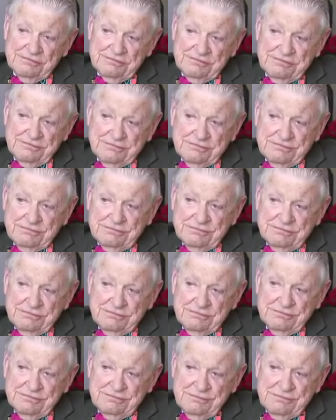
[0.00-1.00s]
Really?
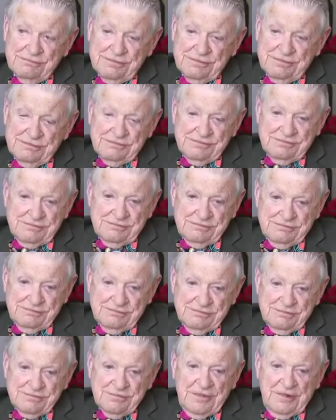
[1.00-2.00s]
I wouldn't know how to
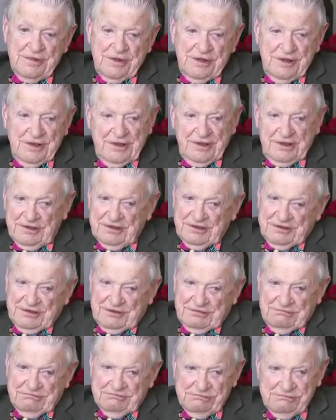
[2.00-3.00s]
get to? It's,
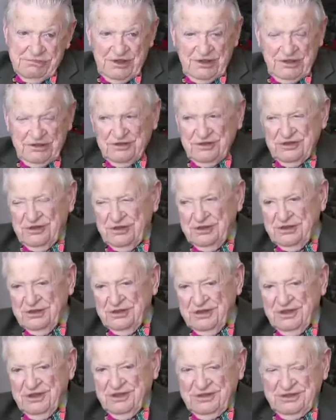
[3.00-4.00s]
uh,
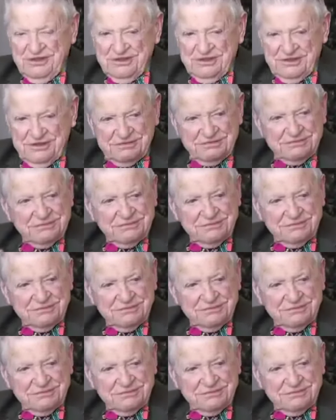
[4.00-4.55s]
you know, it's